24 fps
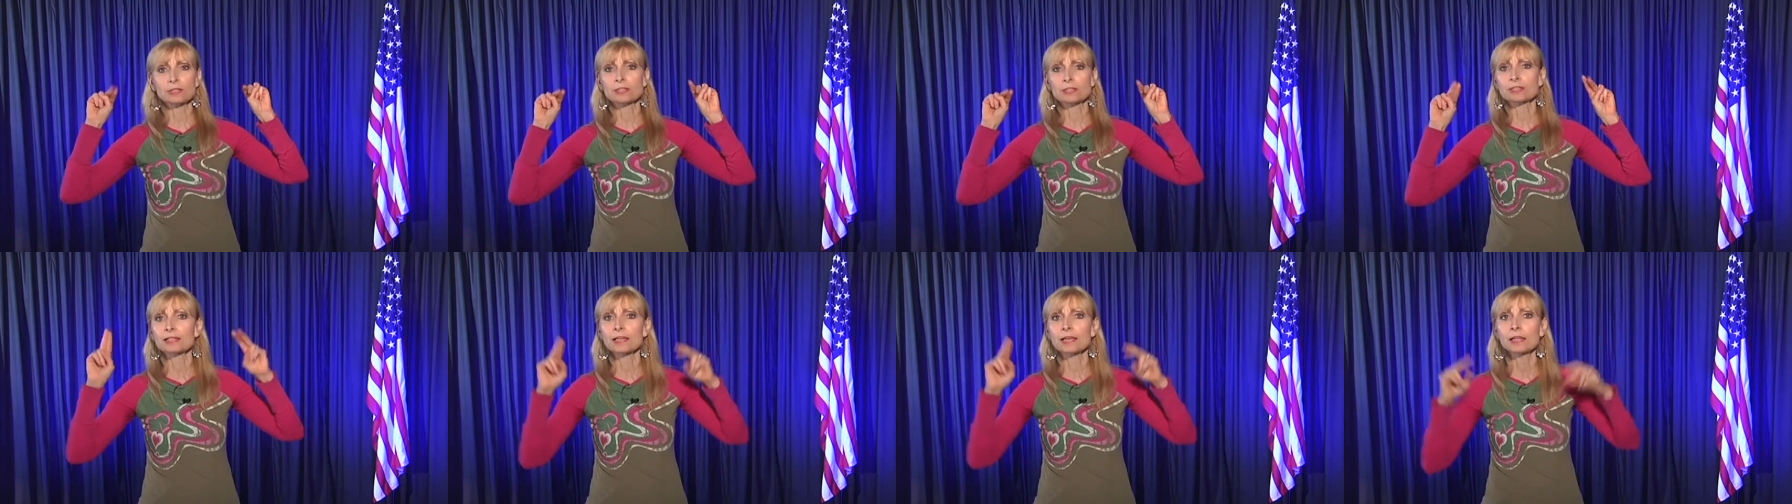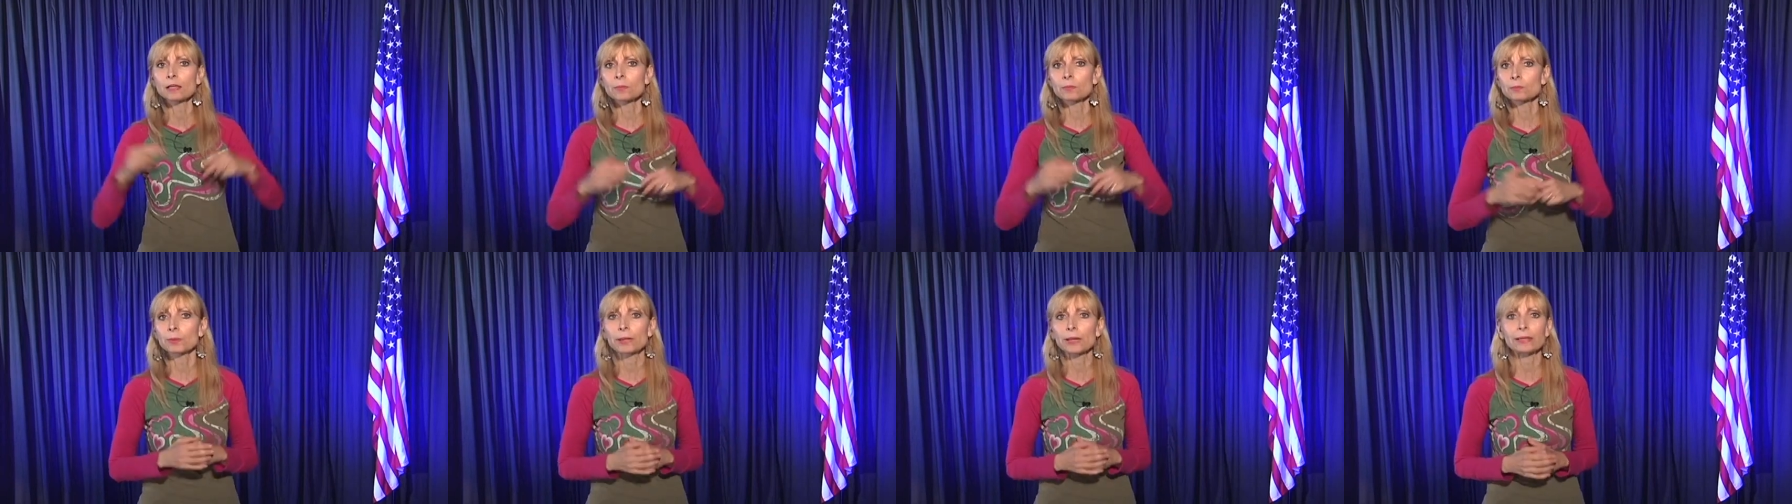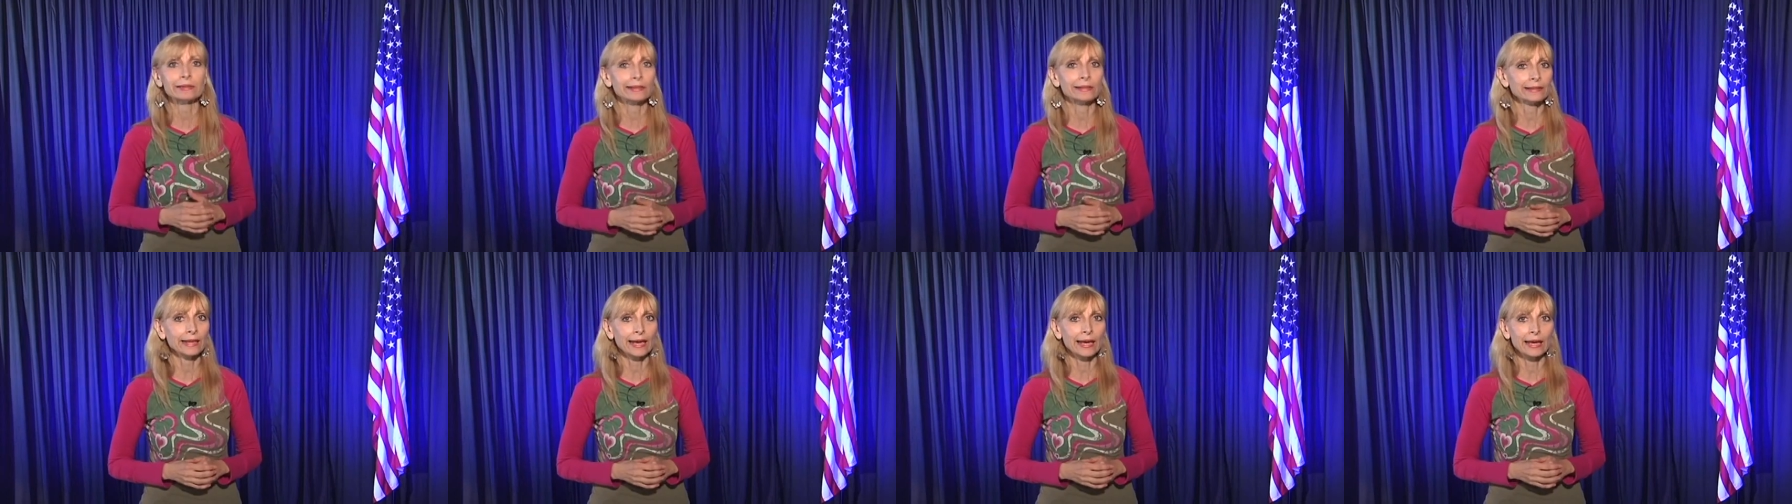to
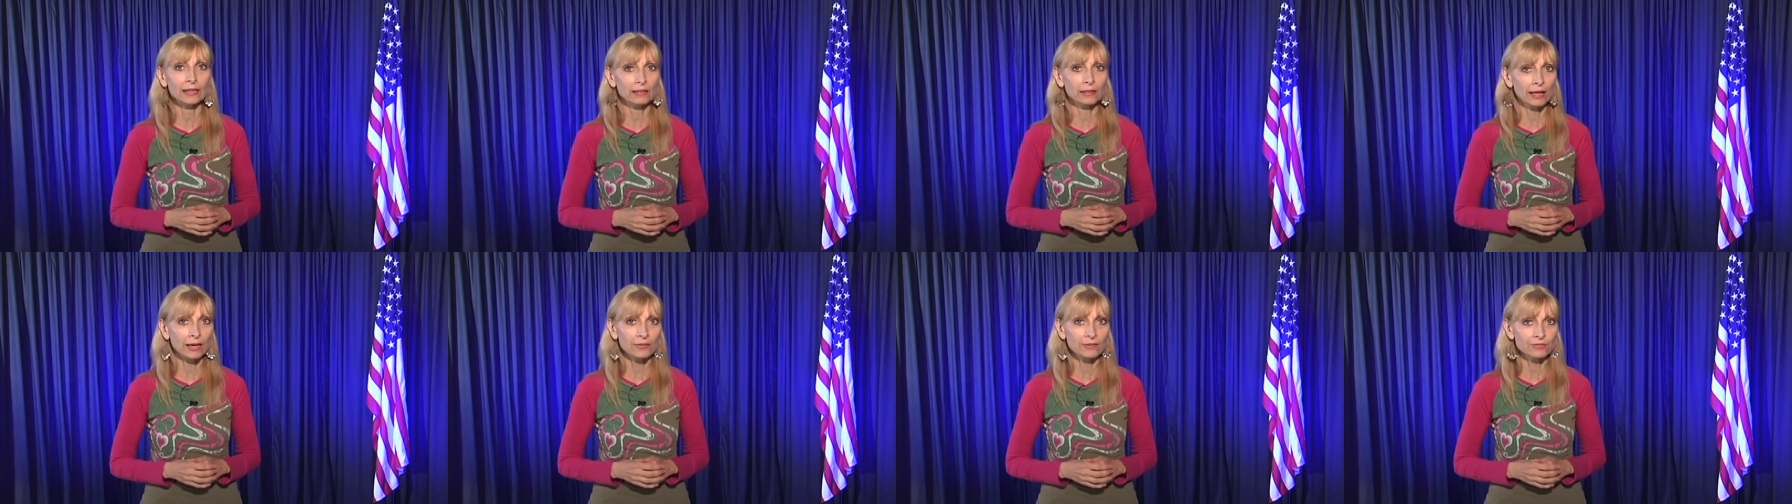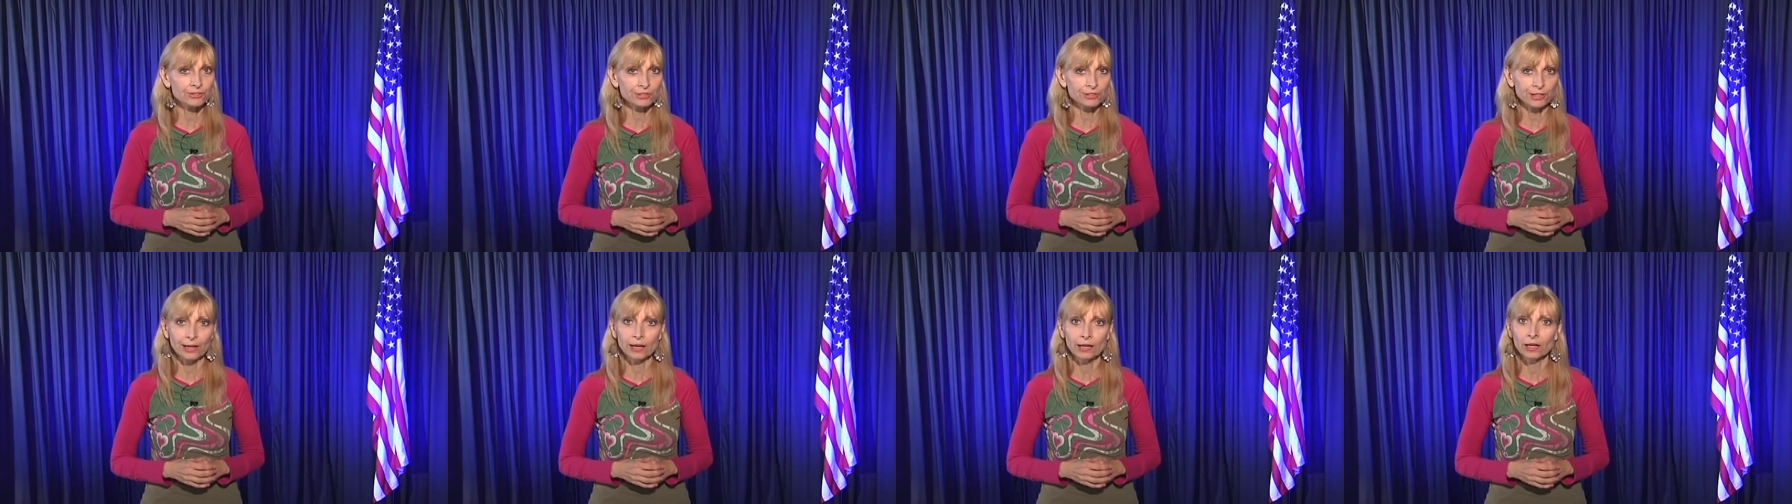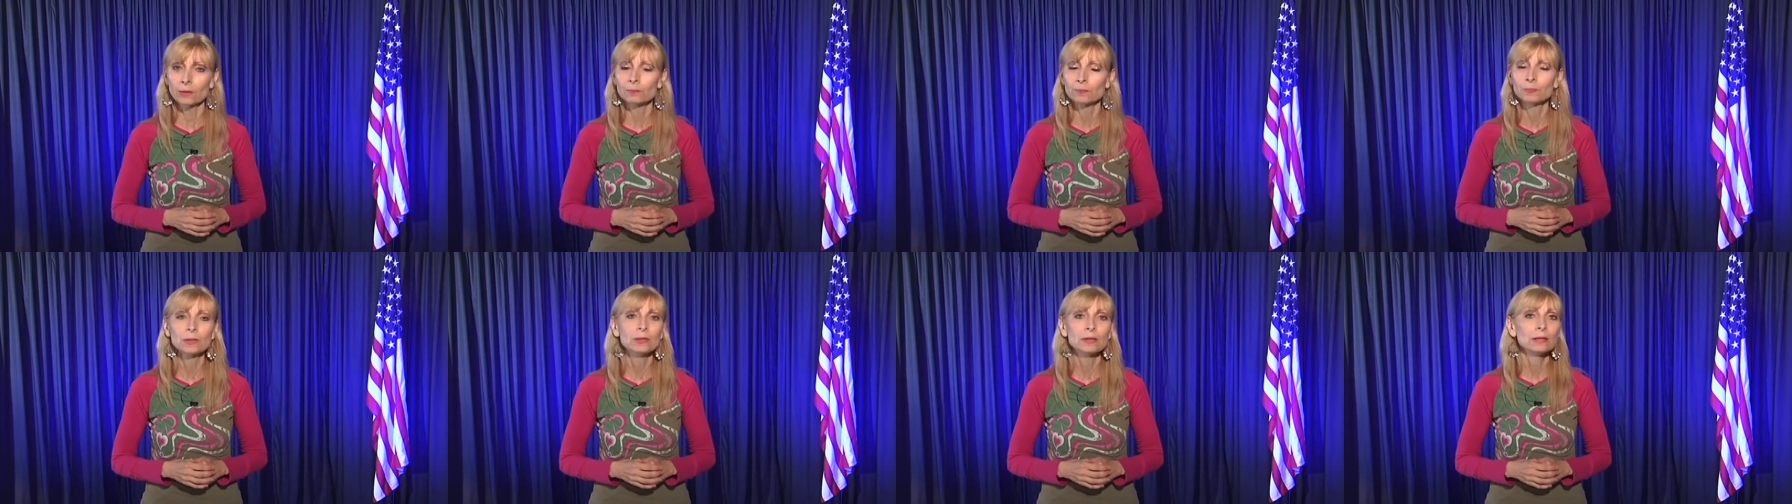celebrate the gay
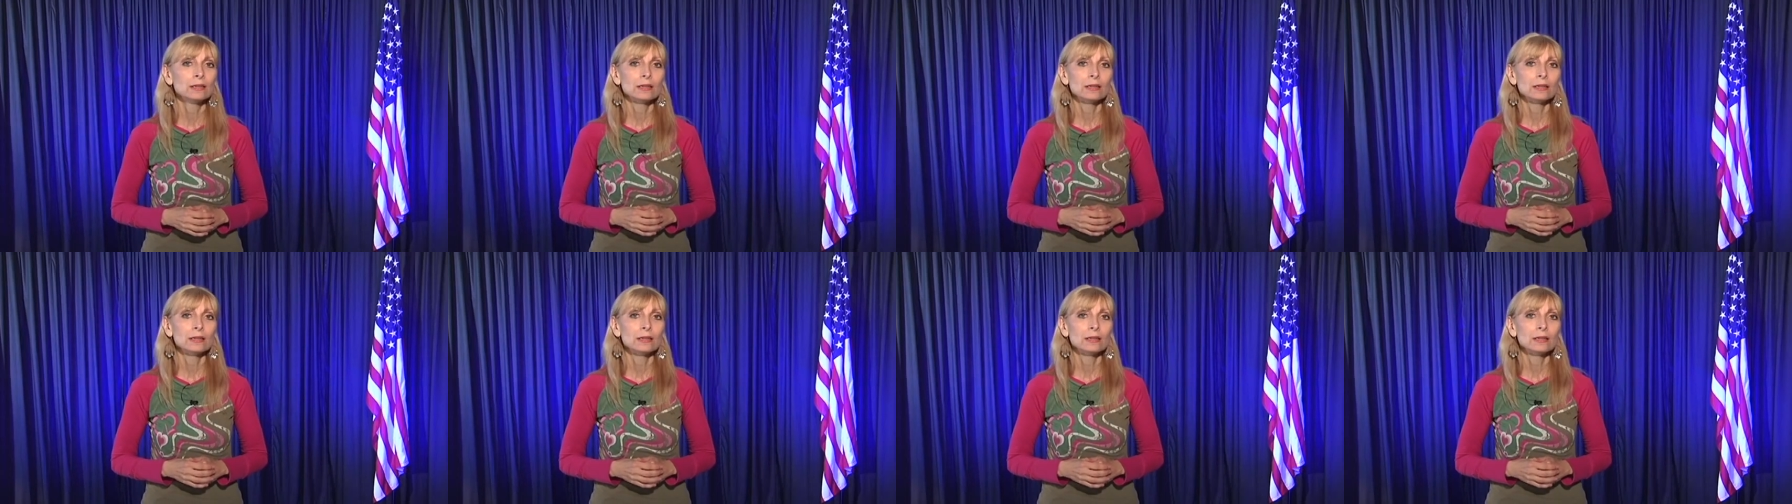lifestyle.